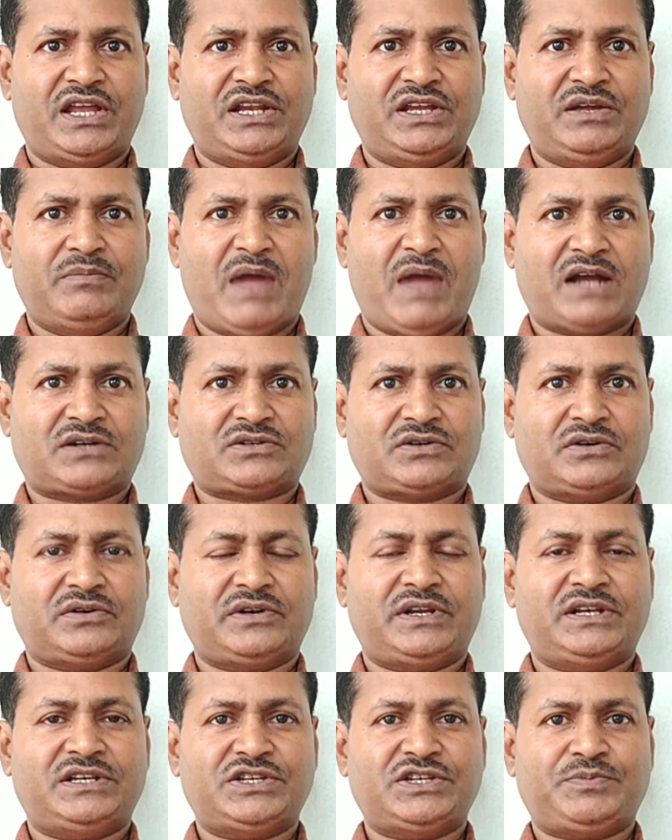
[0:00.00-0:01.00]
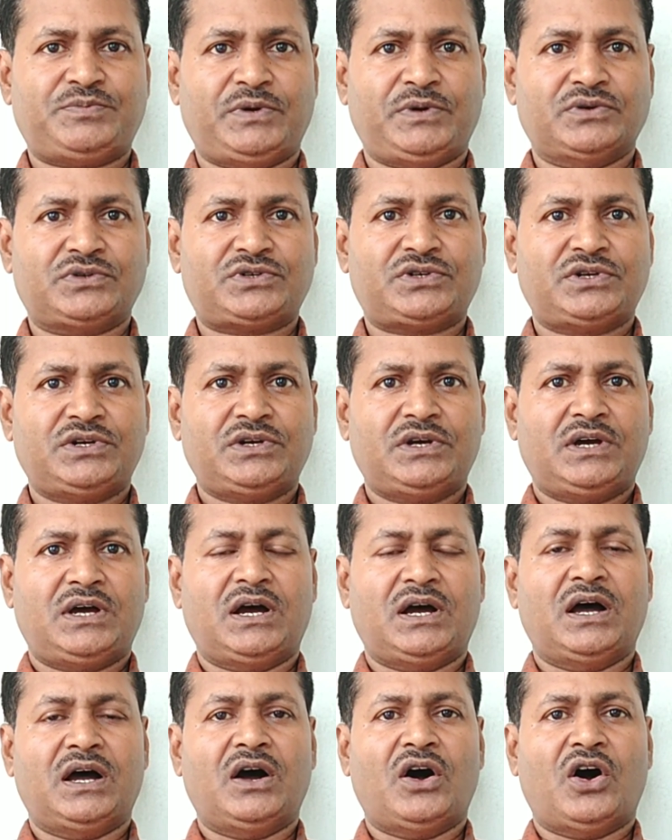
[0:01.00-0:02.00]
any matter in dispute
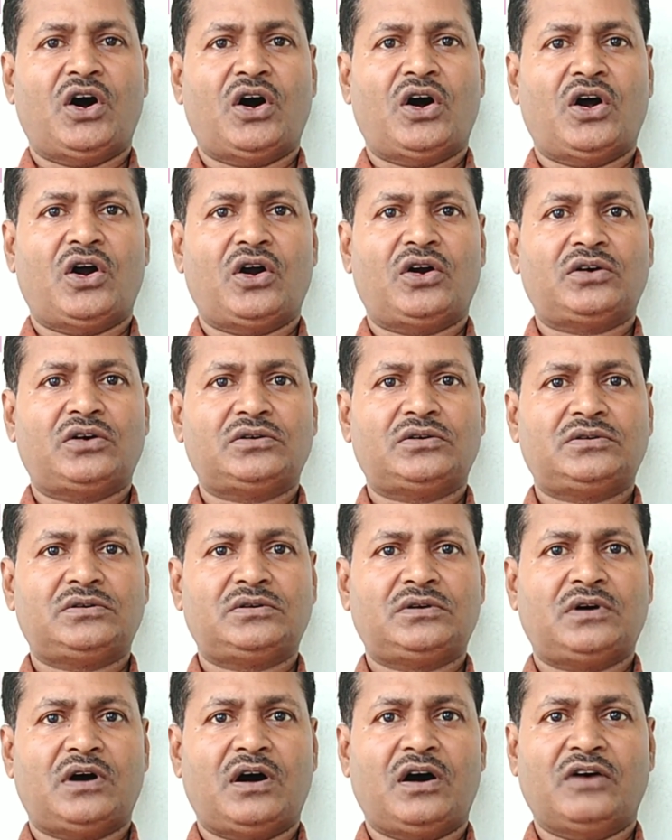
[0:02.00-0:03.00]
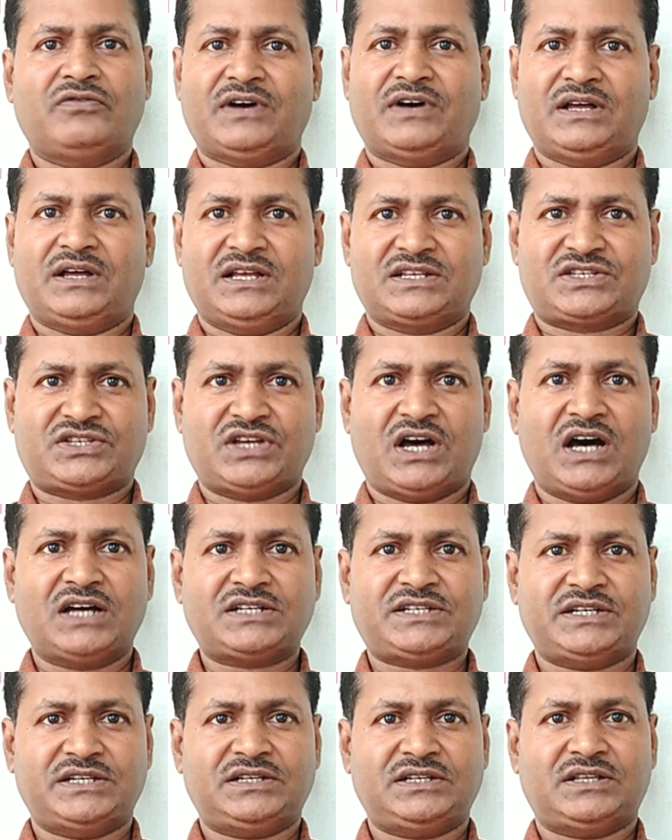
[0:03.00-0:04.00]
or of
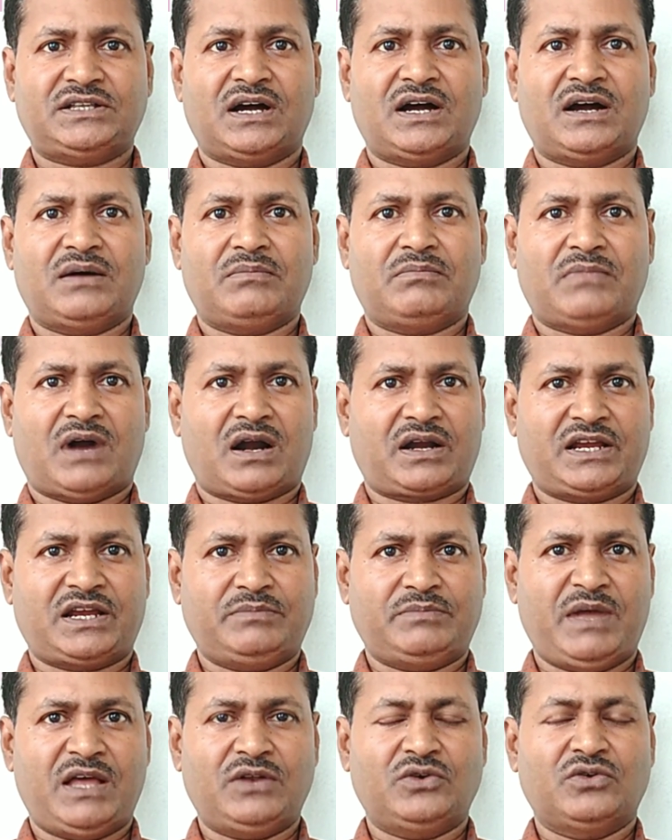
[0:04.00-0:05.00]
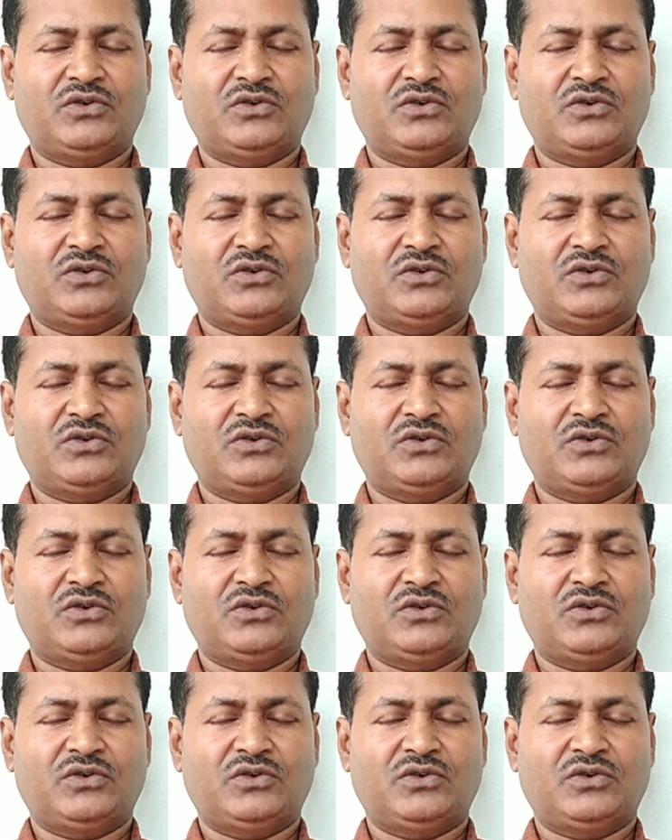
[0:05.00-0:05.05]
asserting the market